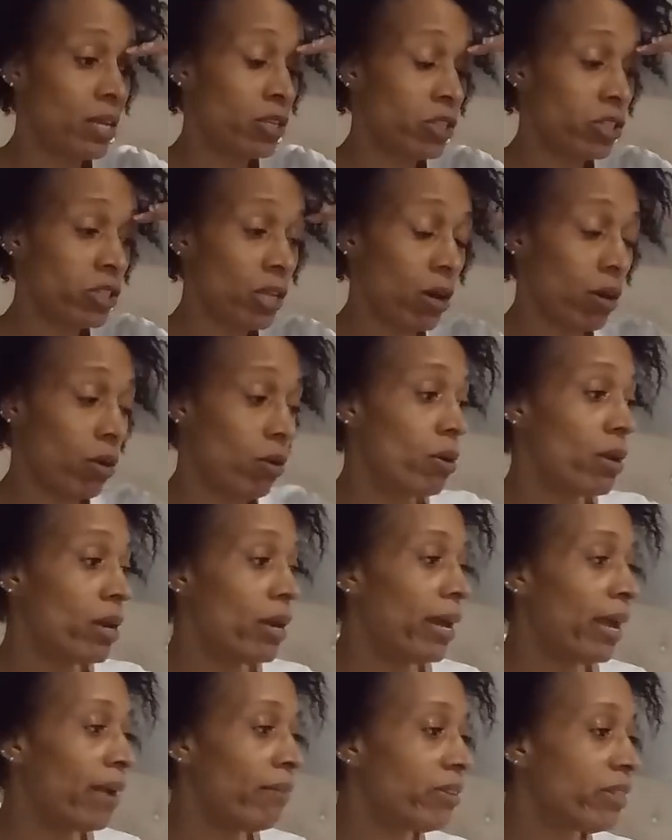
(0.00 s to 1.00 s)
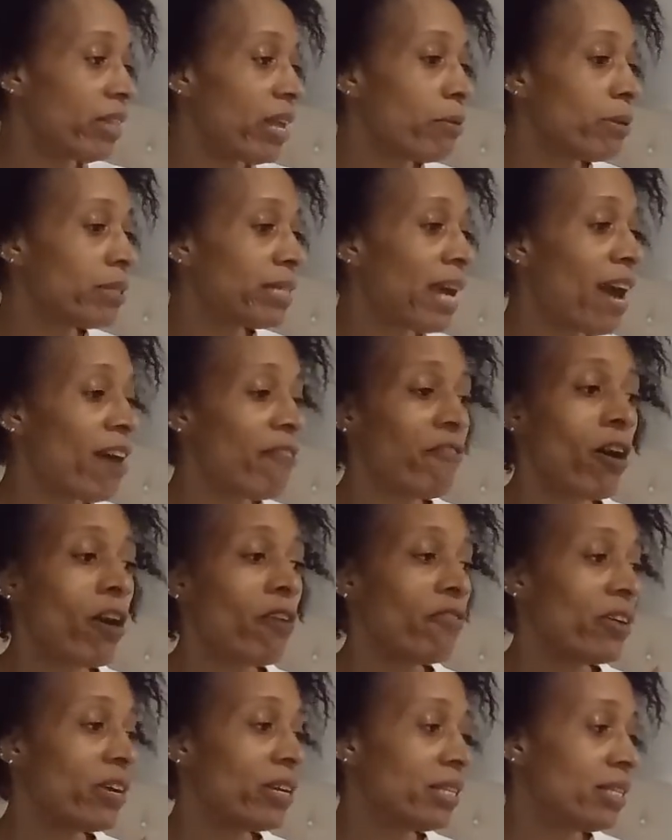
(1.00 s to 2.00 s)
So everything was half
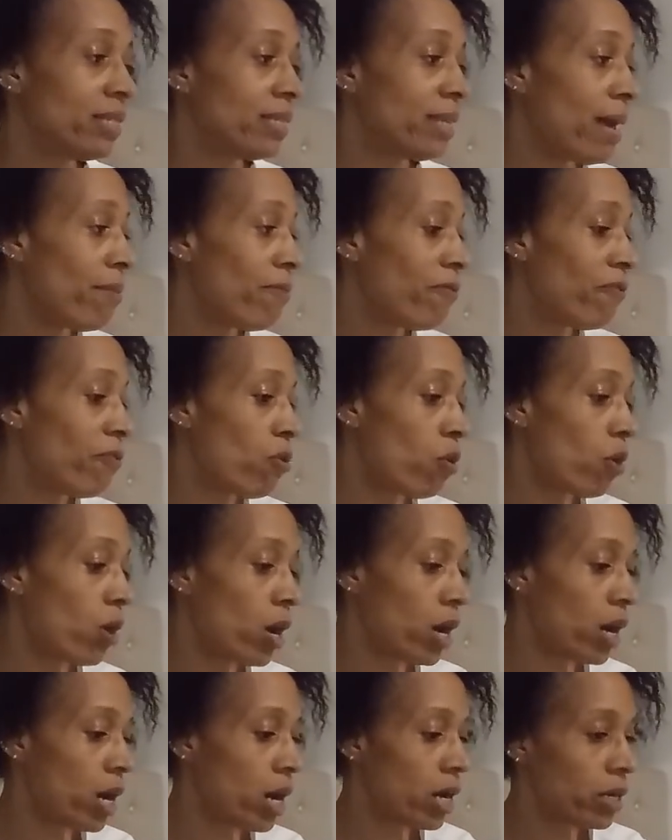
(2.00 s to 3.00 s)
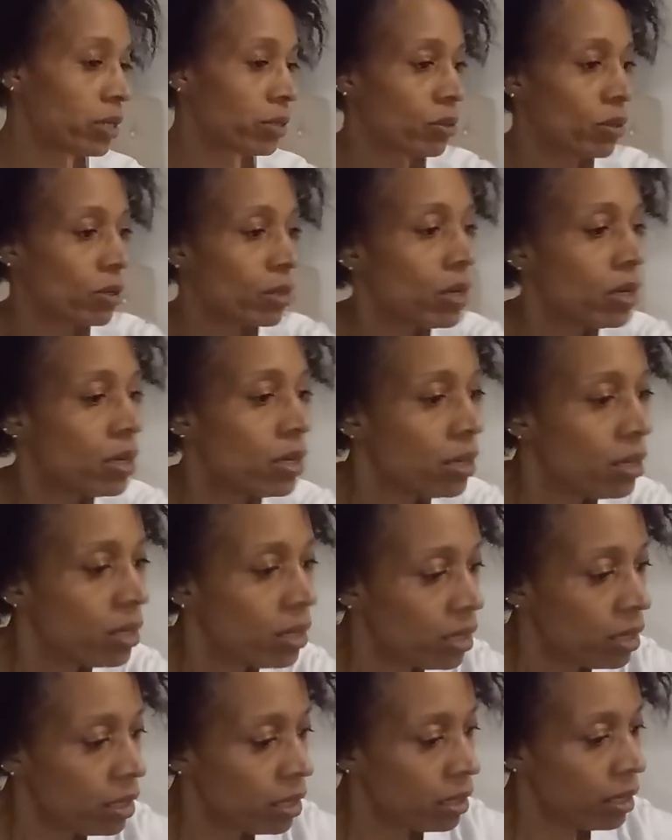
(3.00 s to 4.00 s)
off except for
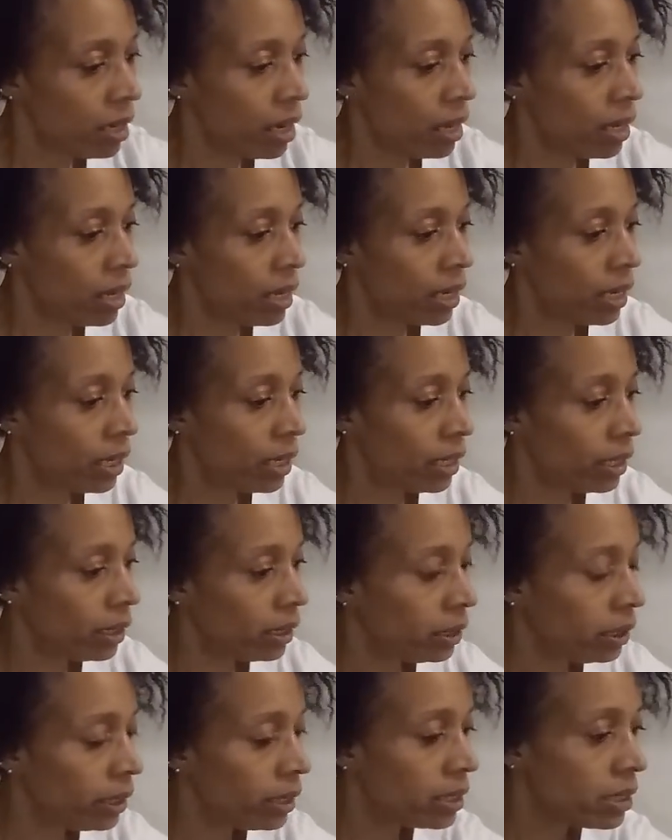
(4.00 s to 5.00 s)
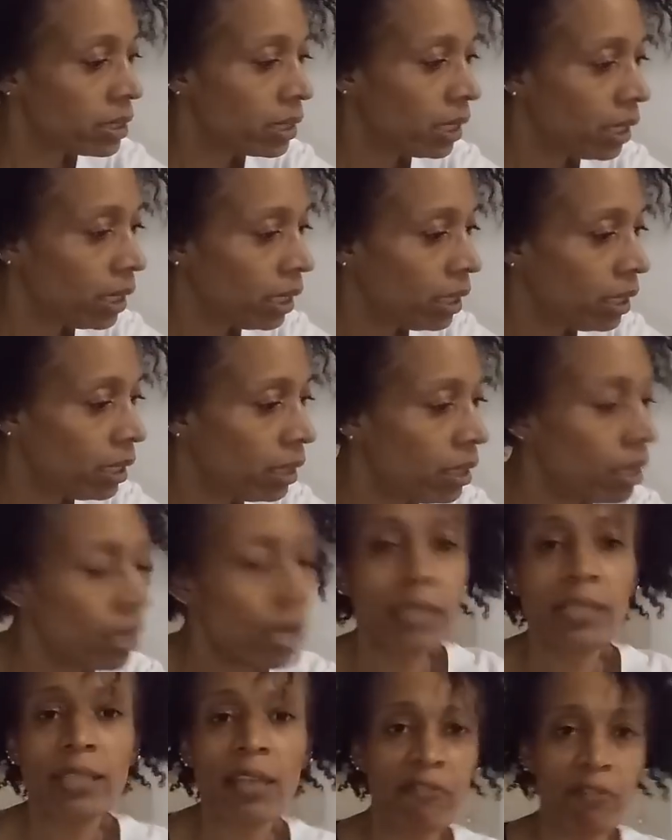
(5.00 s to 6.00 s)
let's see,
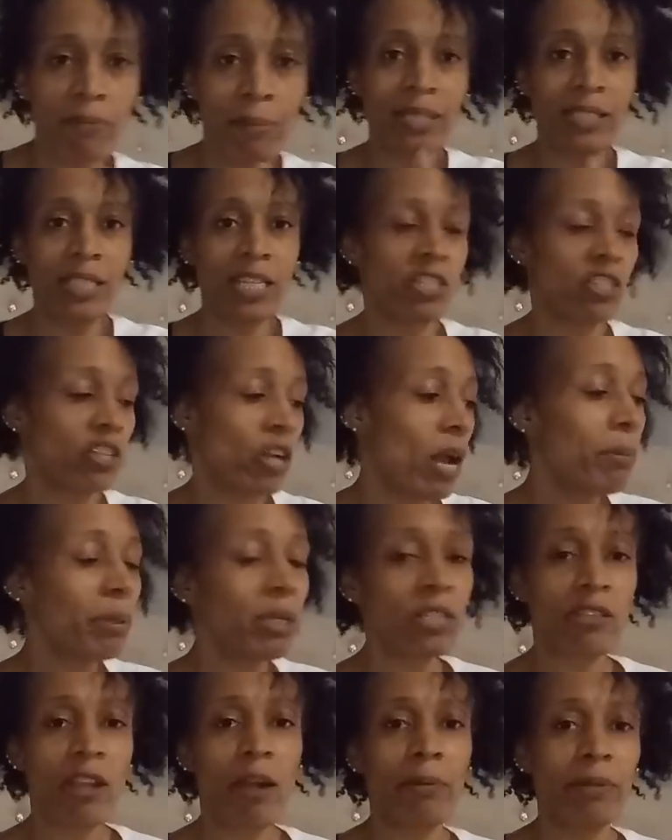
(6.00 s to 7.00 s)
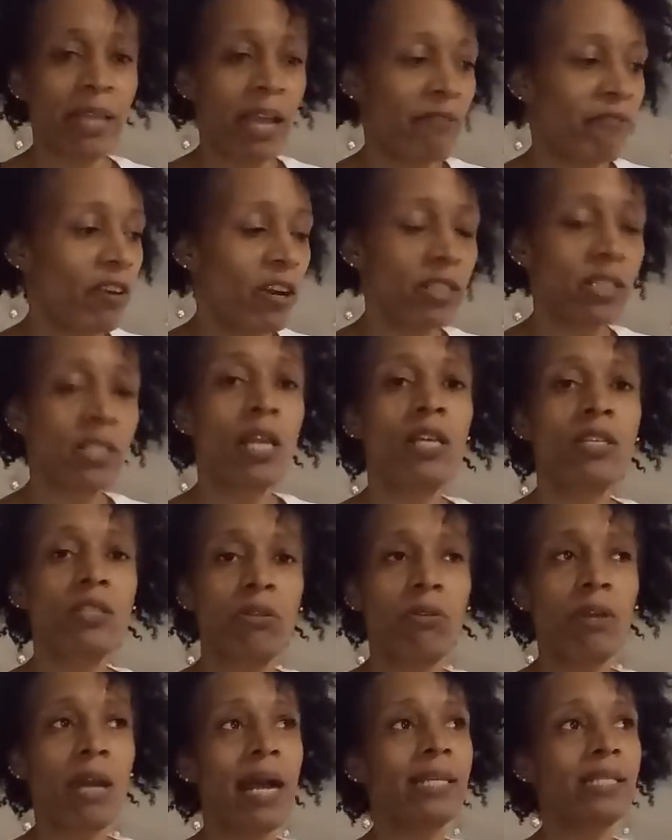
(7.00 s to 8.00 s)
except for my t-shirt. I'm going to start with that first.
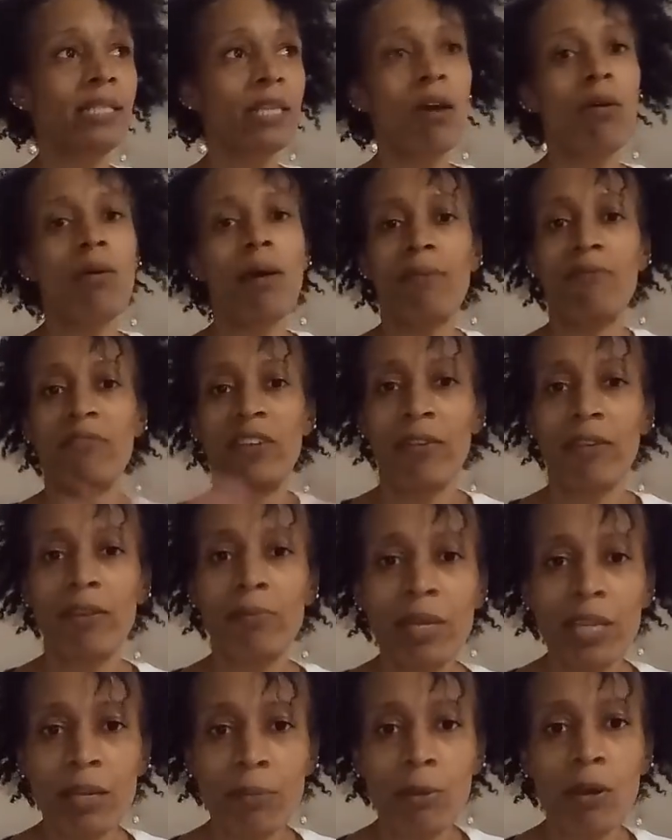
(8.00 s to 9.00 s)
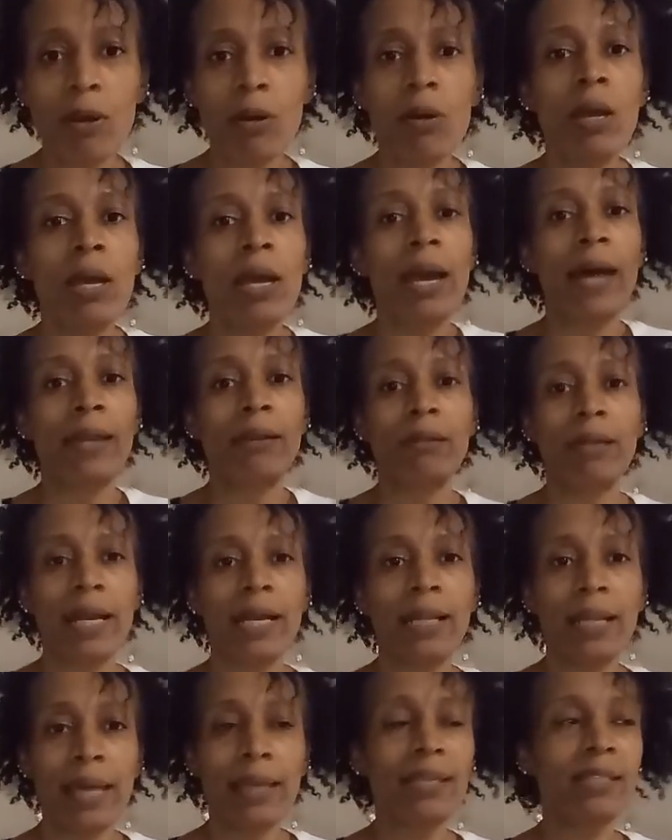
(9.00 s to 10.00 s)
So you guys know I'm very minimal. I don't
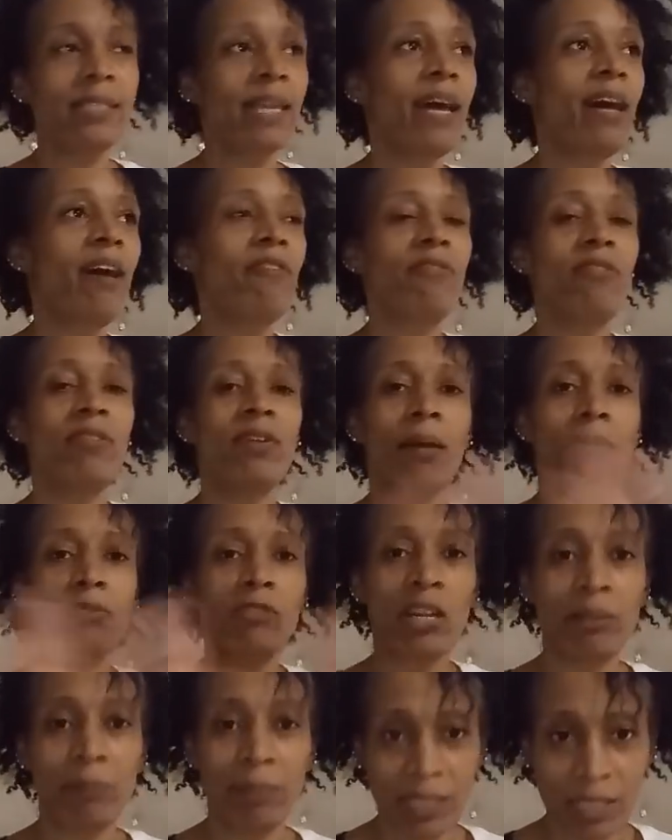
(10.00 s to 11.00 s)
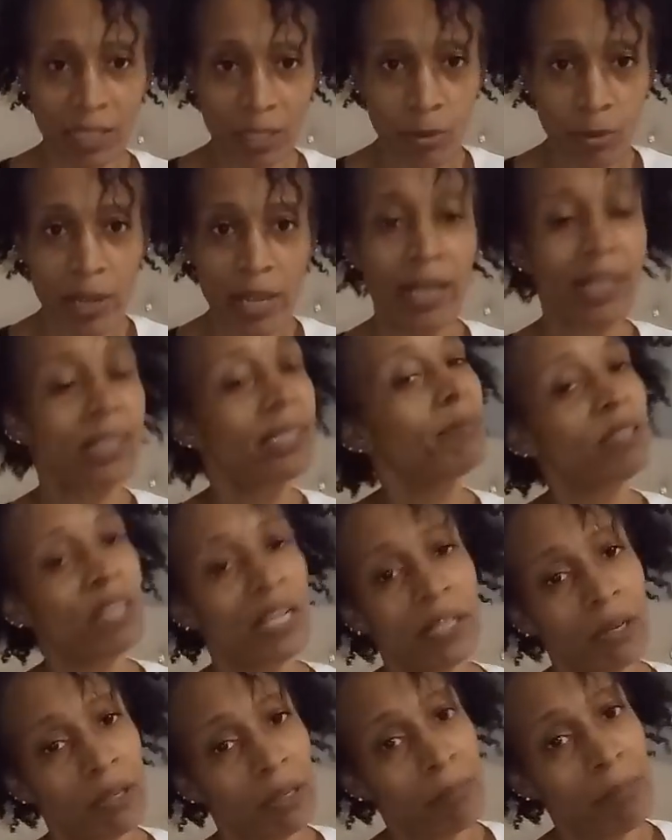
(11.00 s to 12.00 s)
like a lot of stuff. I'm trying to make this quick because I'm
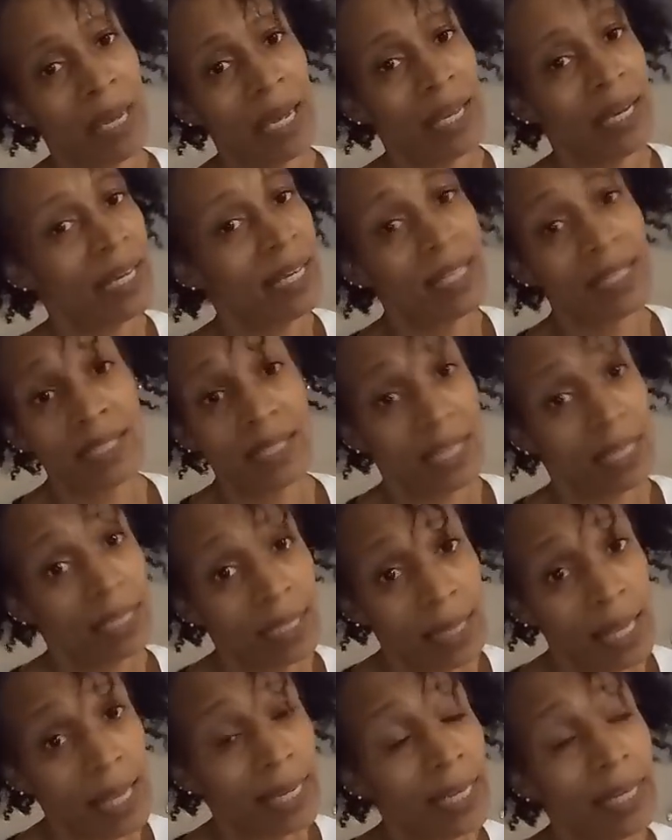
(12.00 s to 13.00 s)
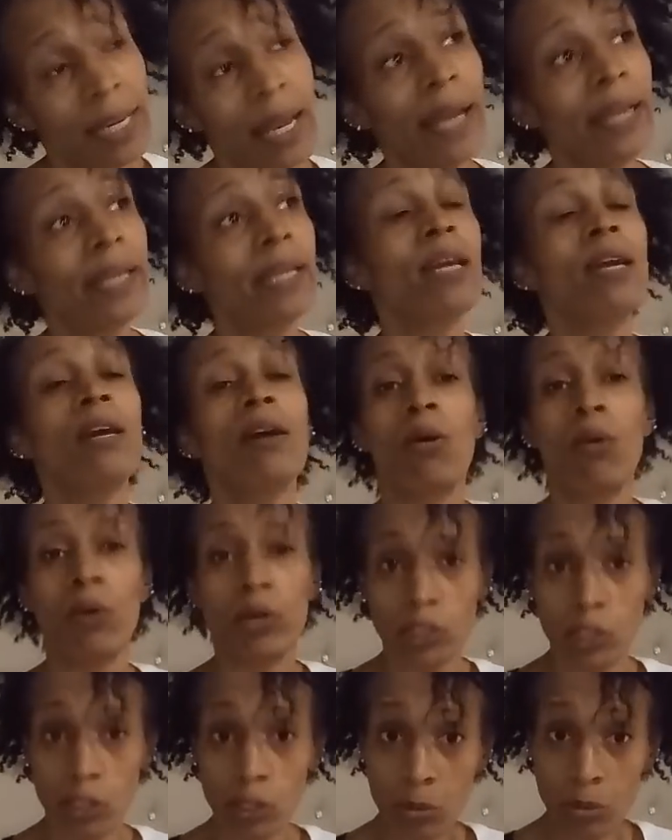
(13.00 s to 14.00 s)
trying to go to bed. It is 10 o'clock at night
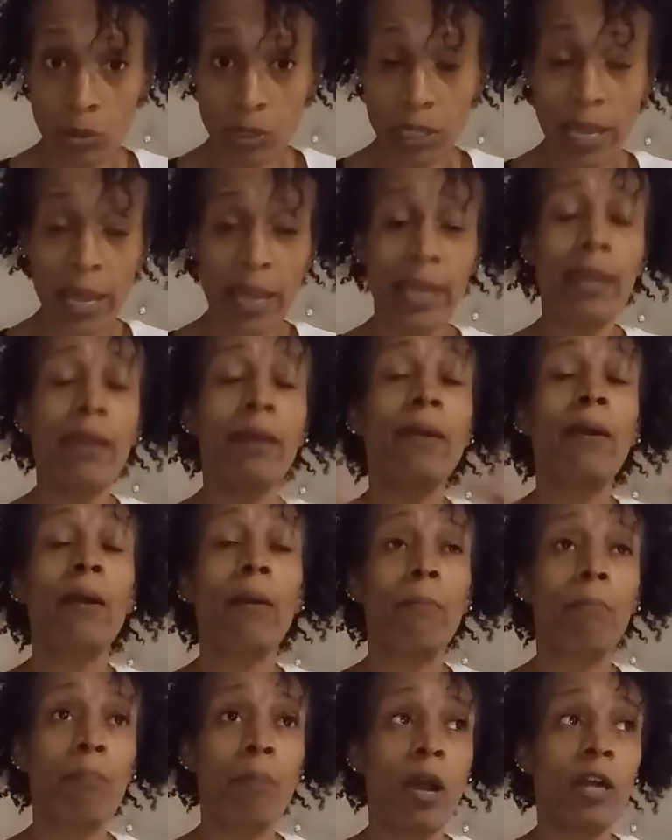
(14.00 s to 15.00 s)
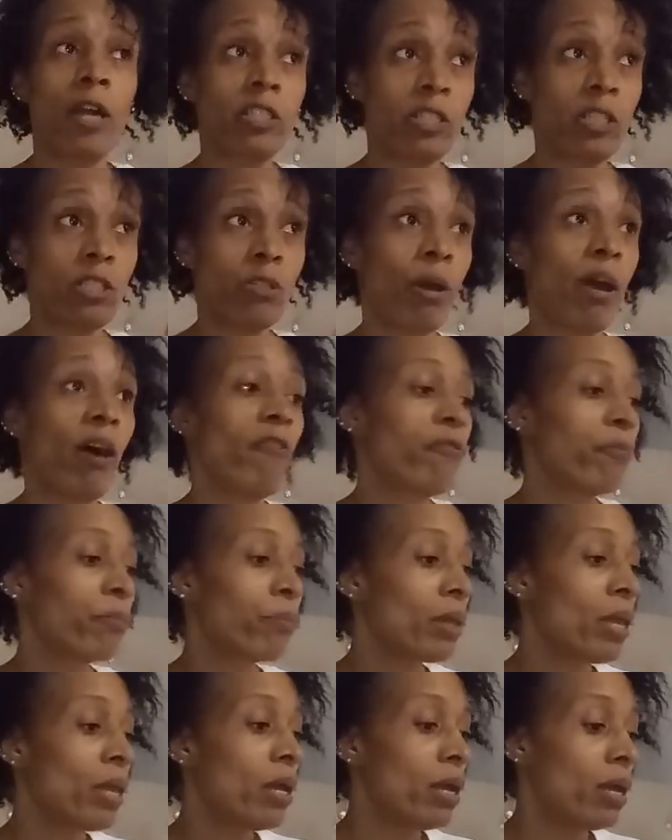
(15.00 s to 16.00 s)
on Tuesday, March the
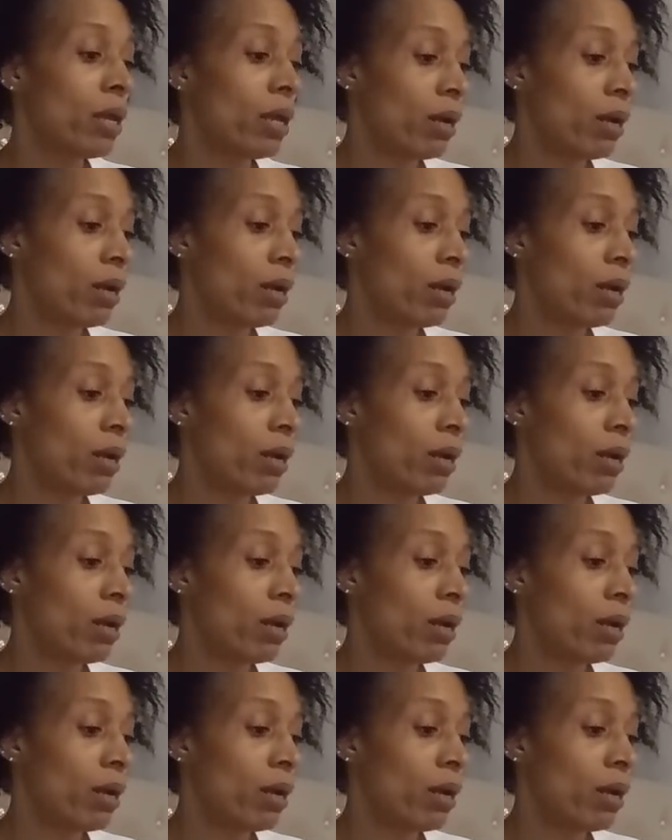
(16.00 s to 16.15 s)
12th.